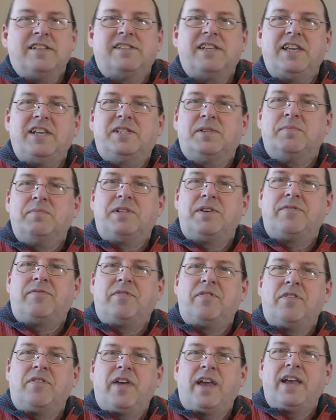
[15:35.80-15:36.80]
see some
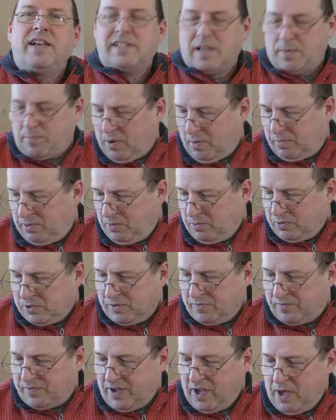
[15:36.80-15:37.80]
different things. I probably would
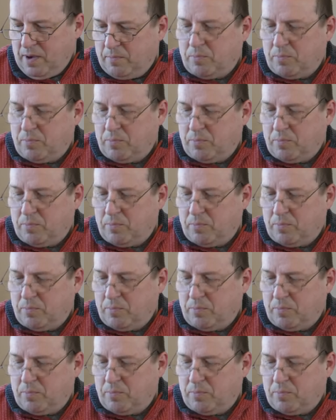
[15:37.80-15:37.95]
have